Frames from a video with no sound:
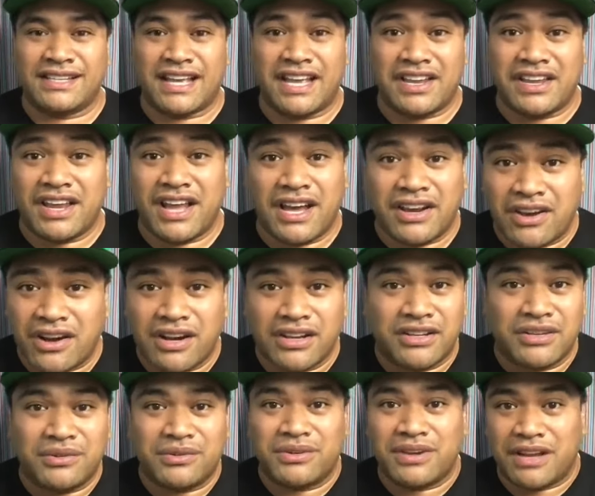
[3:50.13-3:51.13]
and not
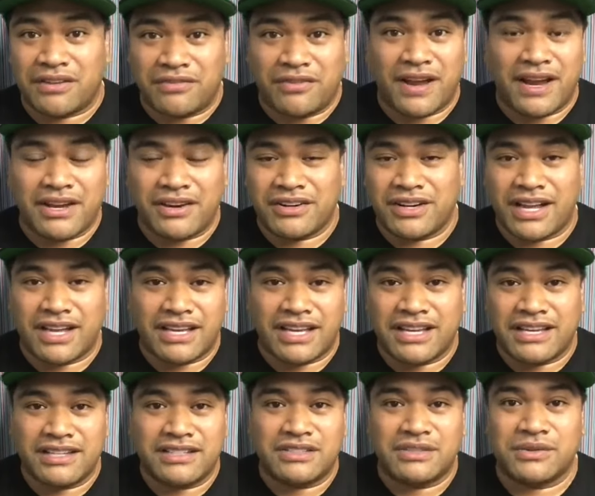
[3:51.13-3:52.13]
argue, not fight, or not
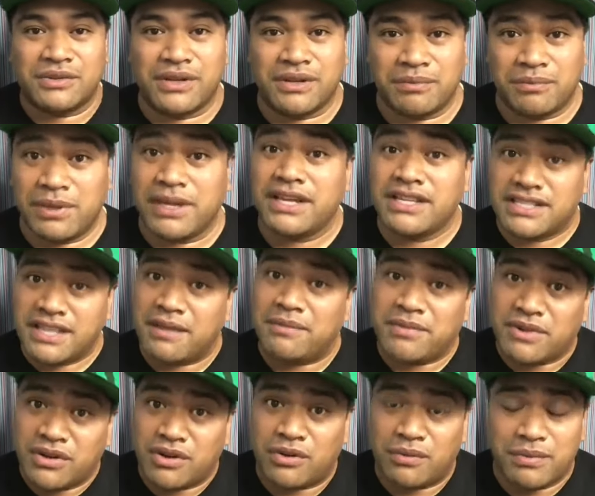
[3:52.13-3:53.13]
get into it, please let
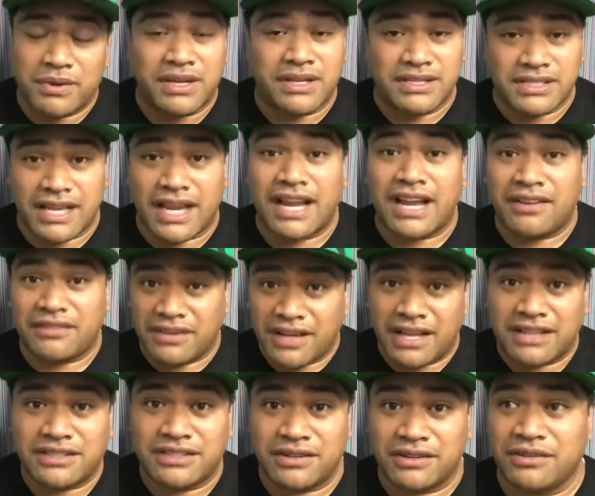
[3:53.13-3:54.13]
me know because I have a
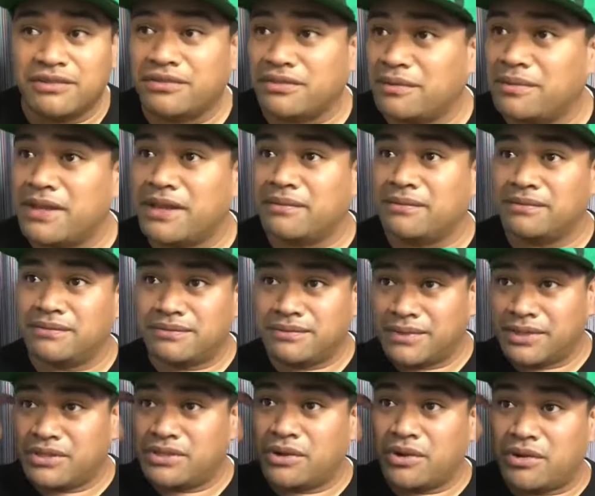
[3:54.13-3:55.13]
lot to learn from them,
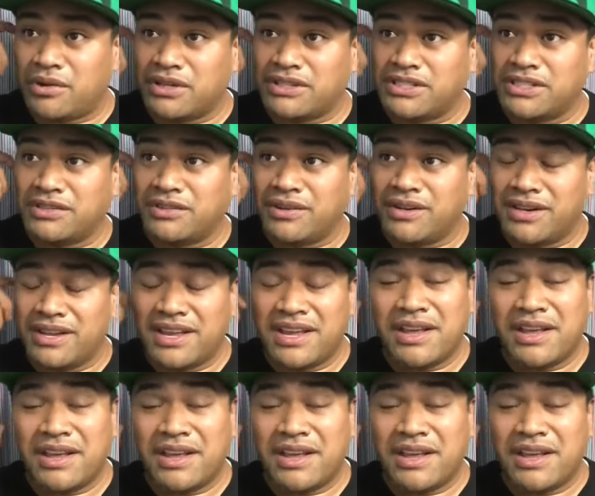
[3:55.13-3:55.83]
and so do our children.